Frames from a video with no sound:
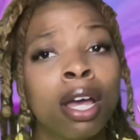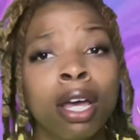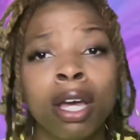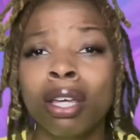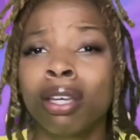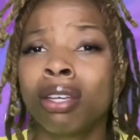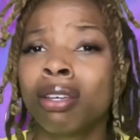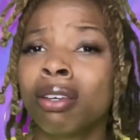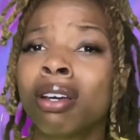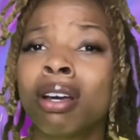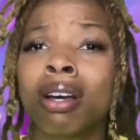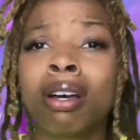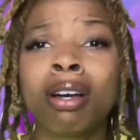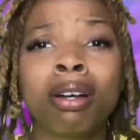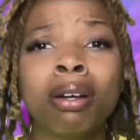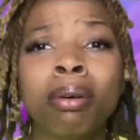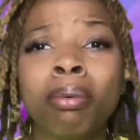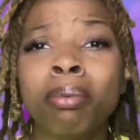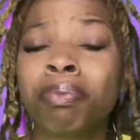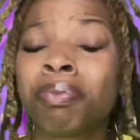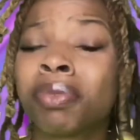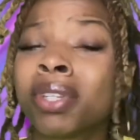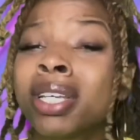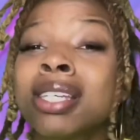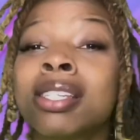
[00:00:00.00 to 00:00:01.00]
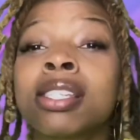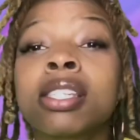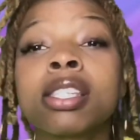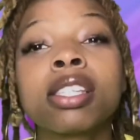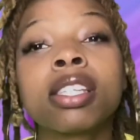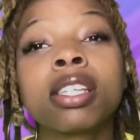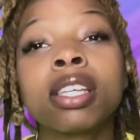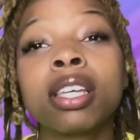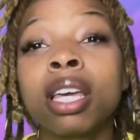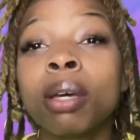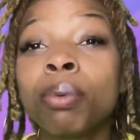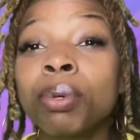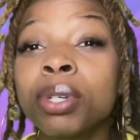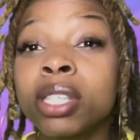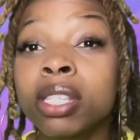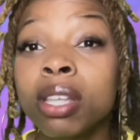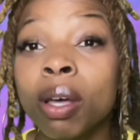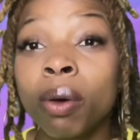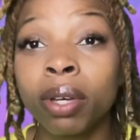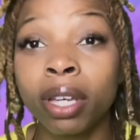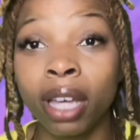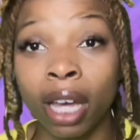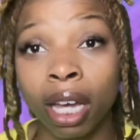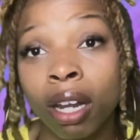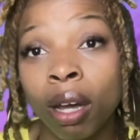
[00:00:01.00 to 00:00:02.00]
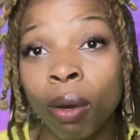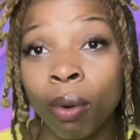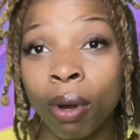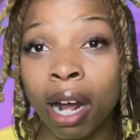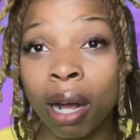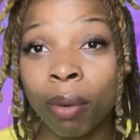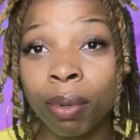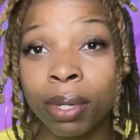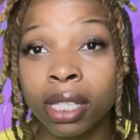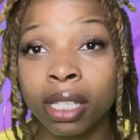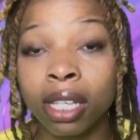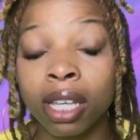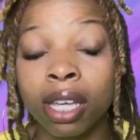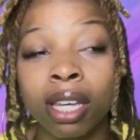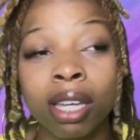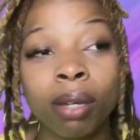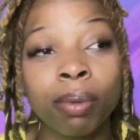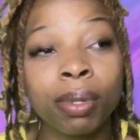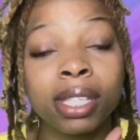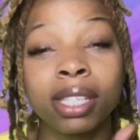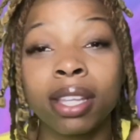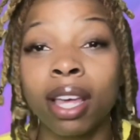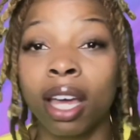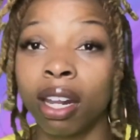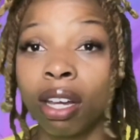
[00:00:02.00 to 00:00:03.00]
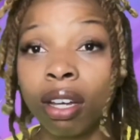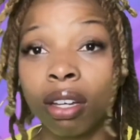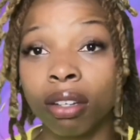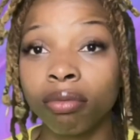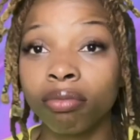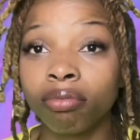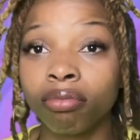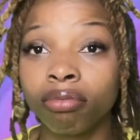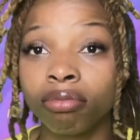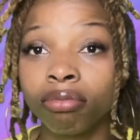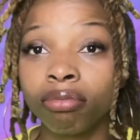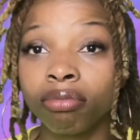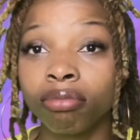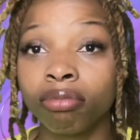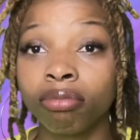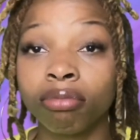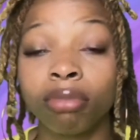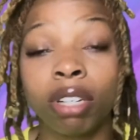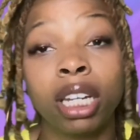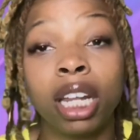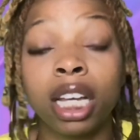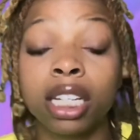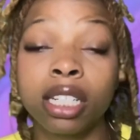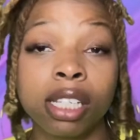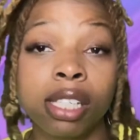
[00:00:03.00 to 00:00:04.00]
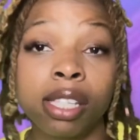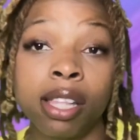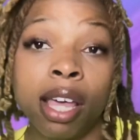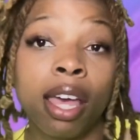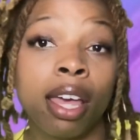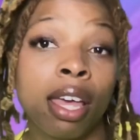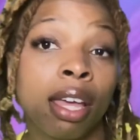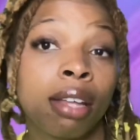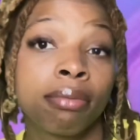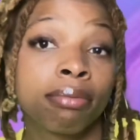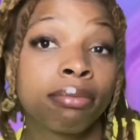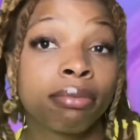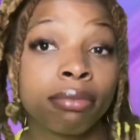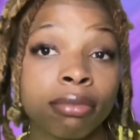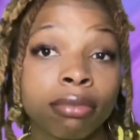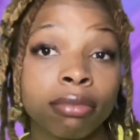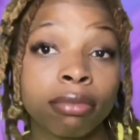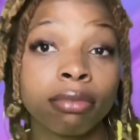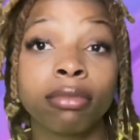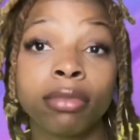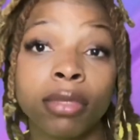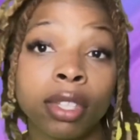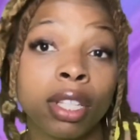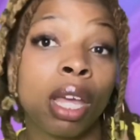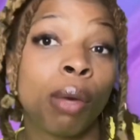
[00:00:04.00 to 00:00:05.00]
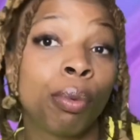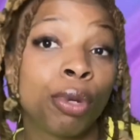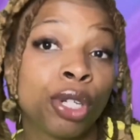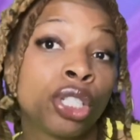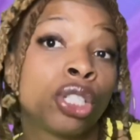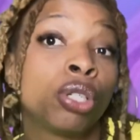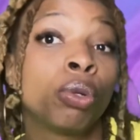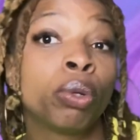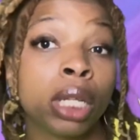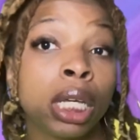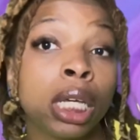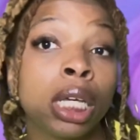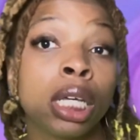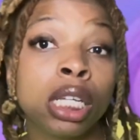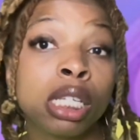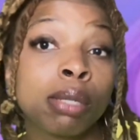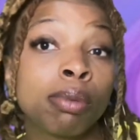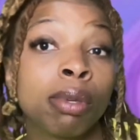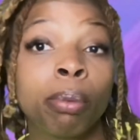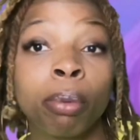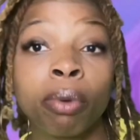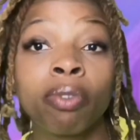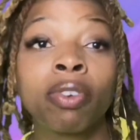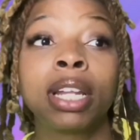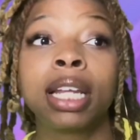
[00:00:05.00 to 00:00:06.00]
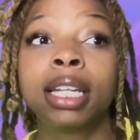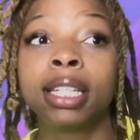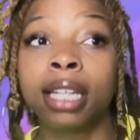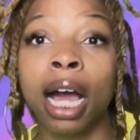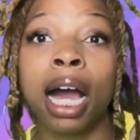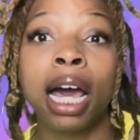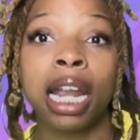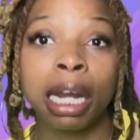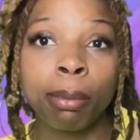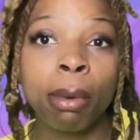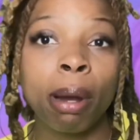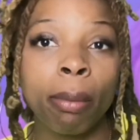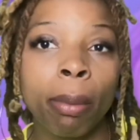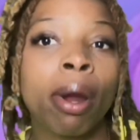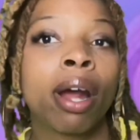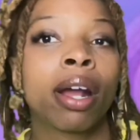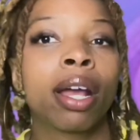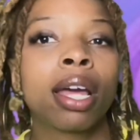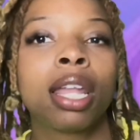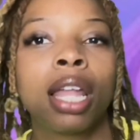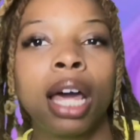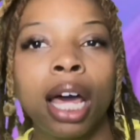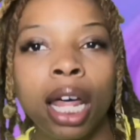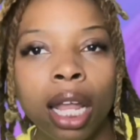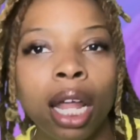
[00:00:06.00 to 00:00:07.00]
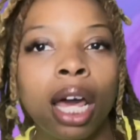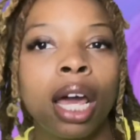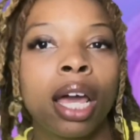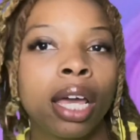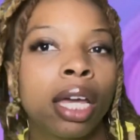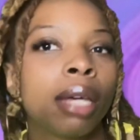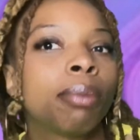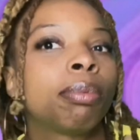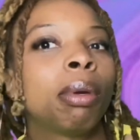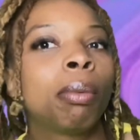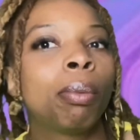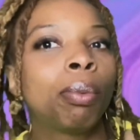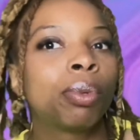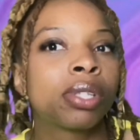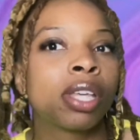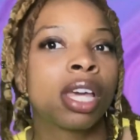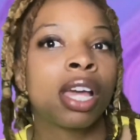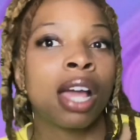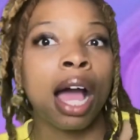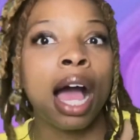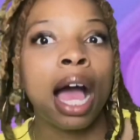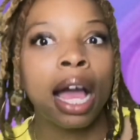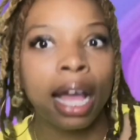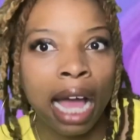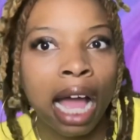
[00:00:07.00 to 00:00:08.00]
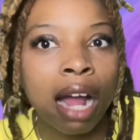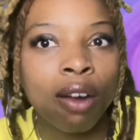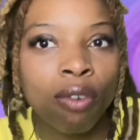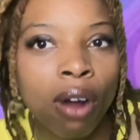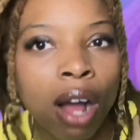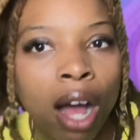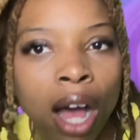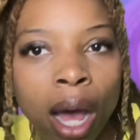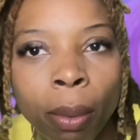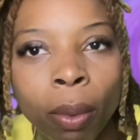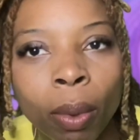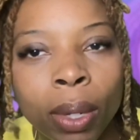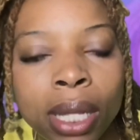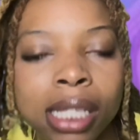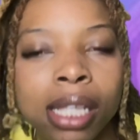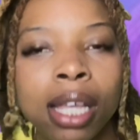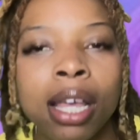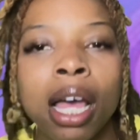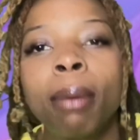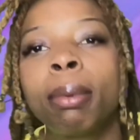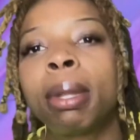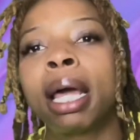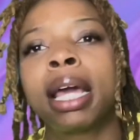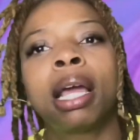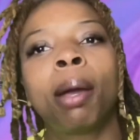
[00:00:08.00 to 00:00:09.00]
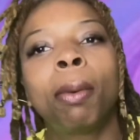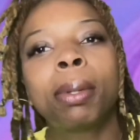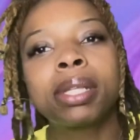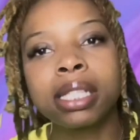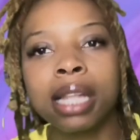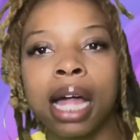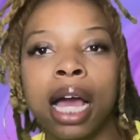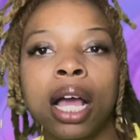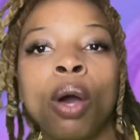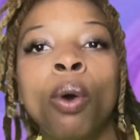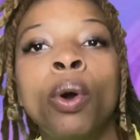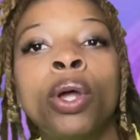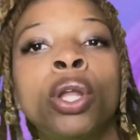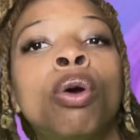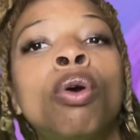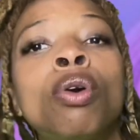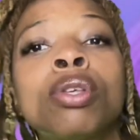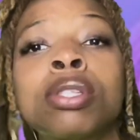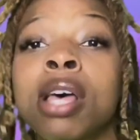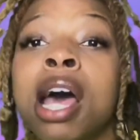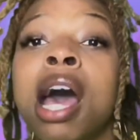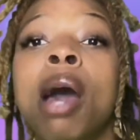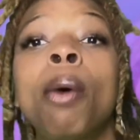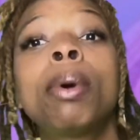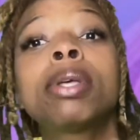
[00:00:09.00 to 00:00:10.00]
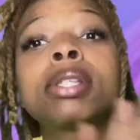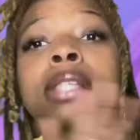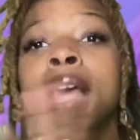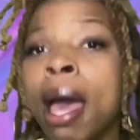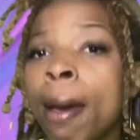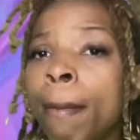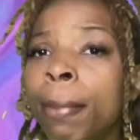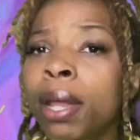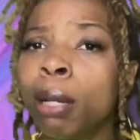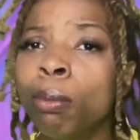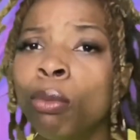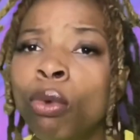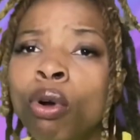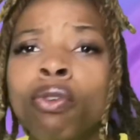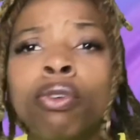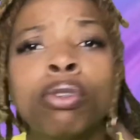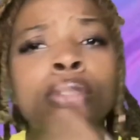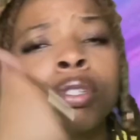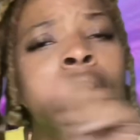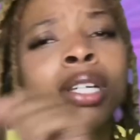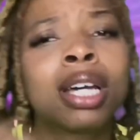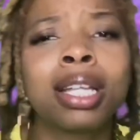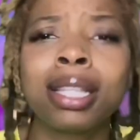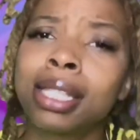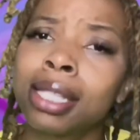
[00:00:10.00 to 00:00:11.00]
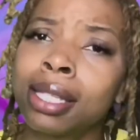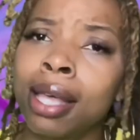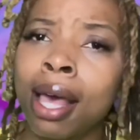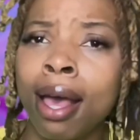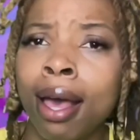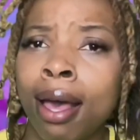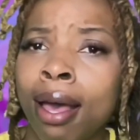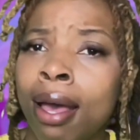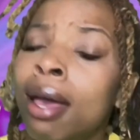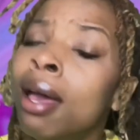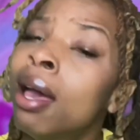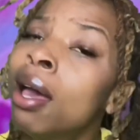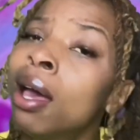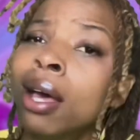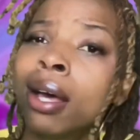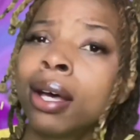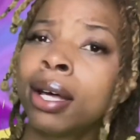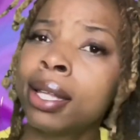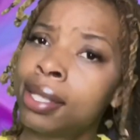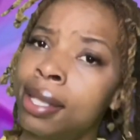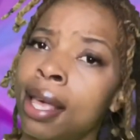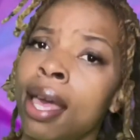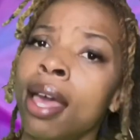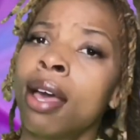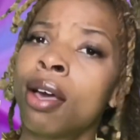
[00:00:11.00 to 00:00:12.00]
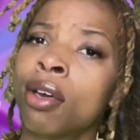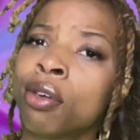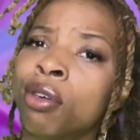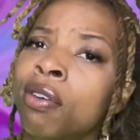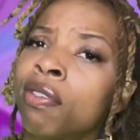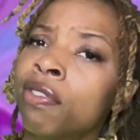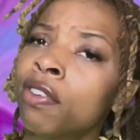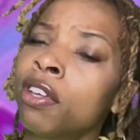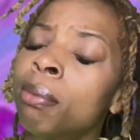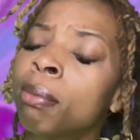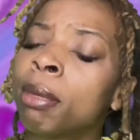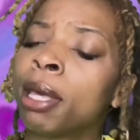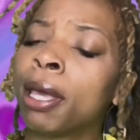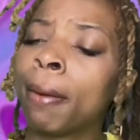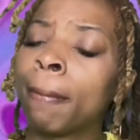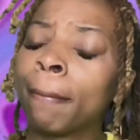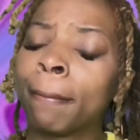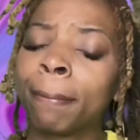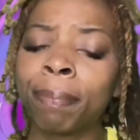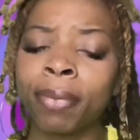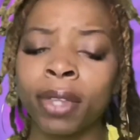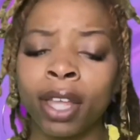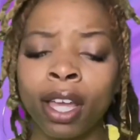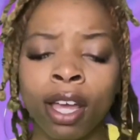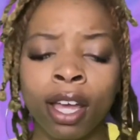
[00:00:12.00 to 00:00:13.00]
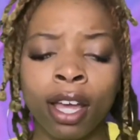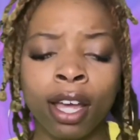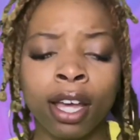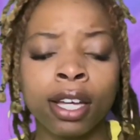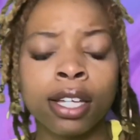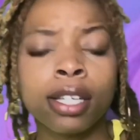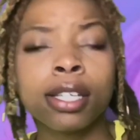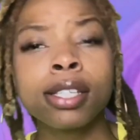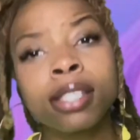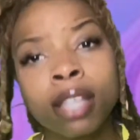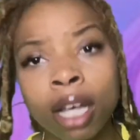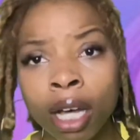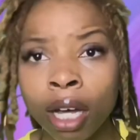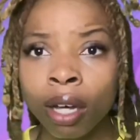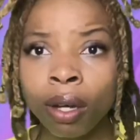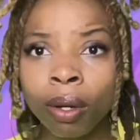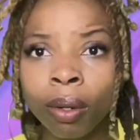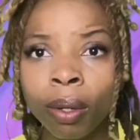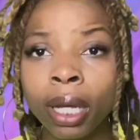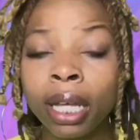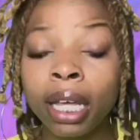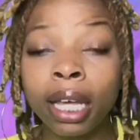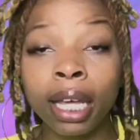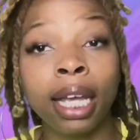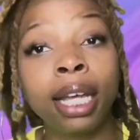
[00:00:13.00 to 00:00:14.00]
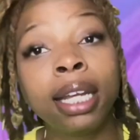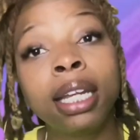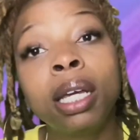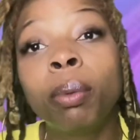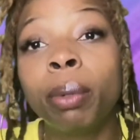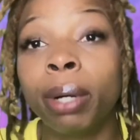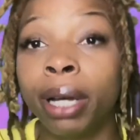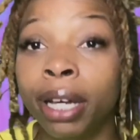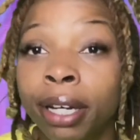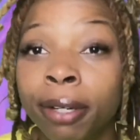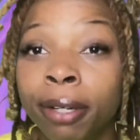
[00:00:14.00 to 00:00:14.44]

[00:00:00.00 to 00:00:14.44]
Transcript: um because it was so ghetto i was staying it was ghetto and that's just that it was shootings people really died in my parking lot like people was getting i got robbed one time like it was a lot going on so i was happy to move to the other side of town you feel me so anyway